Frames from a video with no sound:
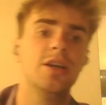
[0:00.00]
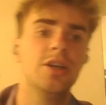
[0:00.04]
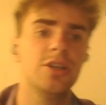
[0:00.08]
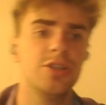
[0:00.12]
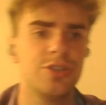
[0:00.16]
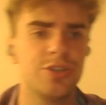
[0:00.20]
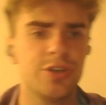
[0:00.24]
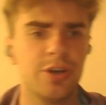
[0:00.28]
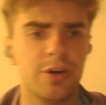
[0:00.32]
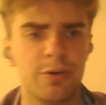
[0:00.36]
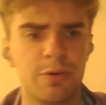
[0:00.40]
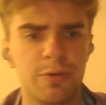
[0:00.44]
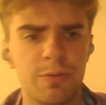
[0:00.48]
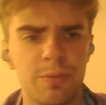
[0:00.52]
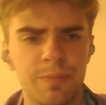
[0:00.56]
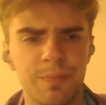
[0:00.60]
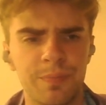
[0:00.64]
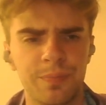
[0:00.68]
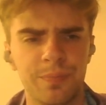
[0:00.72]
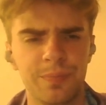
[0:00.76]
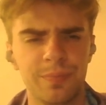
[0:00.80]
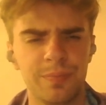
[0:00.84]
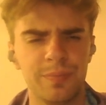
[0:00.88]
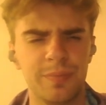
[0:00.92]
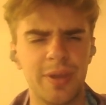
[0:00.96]
So
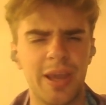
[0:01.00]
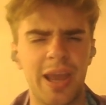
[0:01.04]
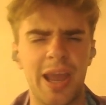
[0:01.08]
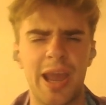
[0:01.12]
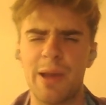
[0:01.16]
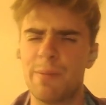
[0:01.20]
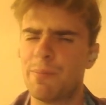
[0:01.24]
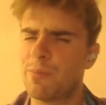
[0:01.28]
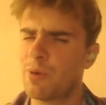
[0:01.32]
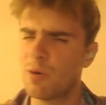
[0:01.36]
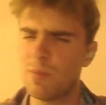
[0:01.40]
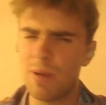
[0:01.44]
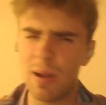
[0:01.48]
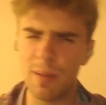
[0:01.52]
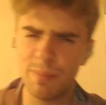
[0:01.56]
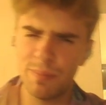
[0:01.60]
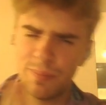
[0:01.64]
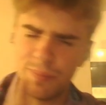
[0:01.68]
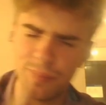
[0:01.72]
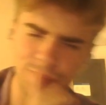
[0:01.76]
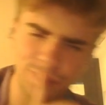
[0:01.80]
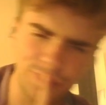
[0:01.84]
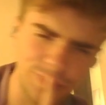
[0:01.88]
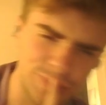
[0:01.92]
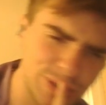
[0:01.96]

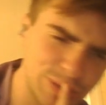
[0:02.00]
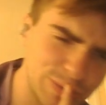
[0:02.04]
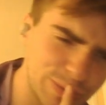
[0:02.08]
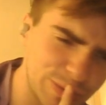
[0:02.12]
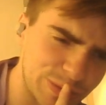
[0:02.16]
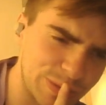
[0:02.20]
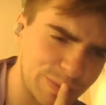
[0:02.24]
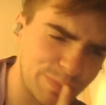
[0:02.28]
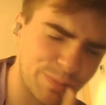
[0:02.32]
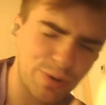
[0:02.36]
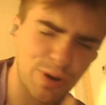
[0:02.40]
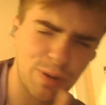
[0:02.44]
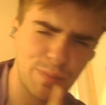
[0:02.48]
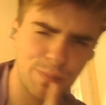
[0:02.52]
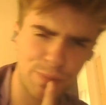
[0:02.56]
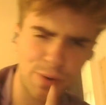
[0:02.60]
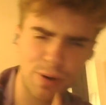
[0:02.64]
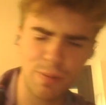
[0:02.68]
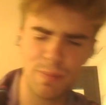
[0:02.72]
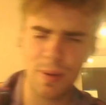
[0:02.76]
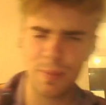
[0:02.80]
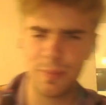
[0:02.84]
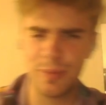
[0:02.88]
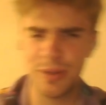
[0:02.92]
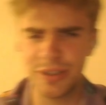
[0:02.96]
this was
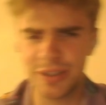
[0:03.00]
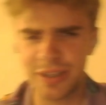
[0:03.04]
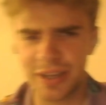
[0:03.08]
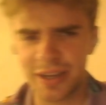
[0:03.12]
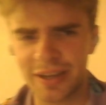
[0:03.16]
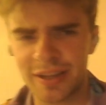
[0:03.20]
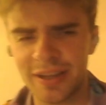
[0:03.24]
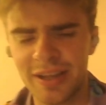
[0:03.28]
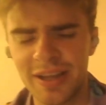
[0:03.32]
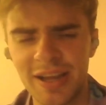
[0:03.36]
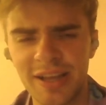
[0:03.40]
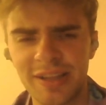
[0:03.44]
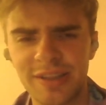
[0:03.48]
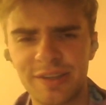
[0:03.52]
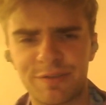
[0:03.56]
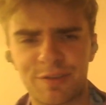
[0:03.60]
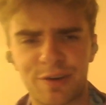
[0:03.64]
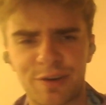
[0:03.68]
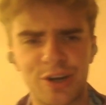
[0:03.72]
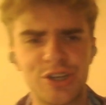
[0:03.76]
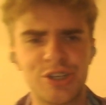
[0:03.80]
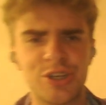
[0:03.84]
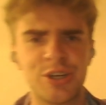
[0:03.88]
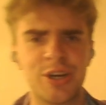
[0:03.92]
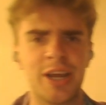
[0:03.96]
probably the
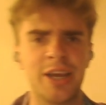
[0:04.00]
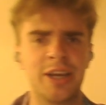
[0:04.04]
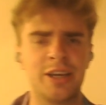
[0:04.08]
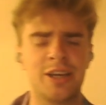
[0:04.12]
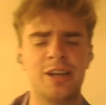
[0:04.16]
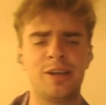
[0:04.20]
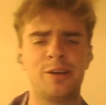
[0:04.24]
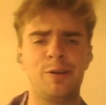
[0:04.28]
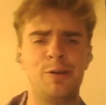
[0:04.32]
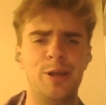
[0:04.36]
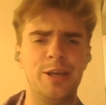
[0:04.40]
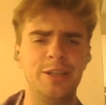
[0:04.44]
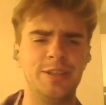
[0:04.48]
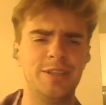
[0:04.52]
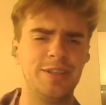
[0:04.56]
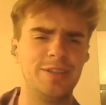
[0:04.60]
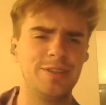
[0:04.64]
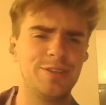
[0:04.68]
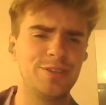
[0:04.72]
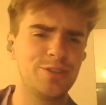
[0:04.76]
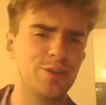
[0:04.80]
variation I calculated.